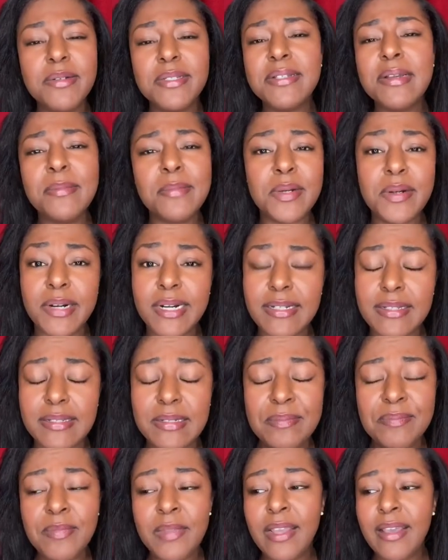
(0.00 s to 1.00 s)
was something
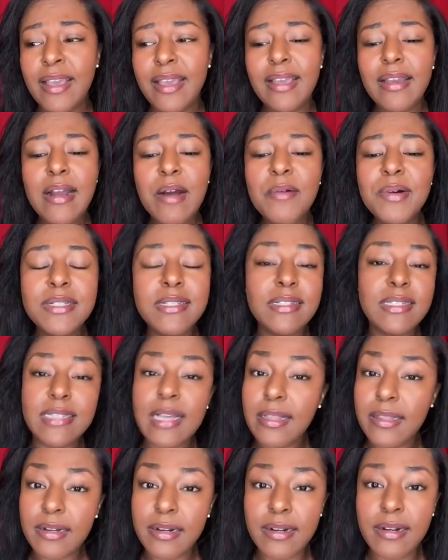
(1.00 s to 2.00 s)
crazy. And I wasn't
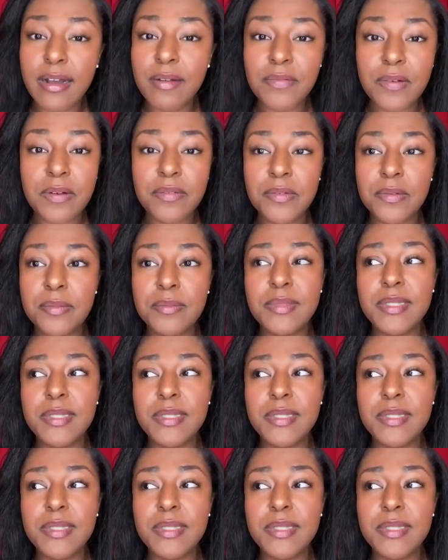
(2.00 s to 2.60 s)
selling enough of them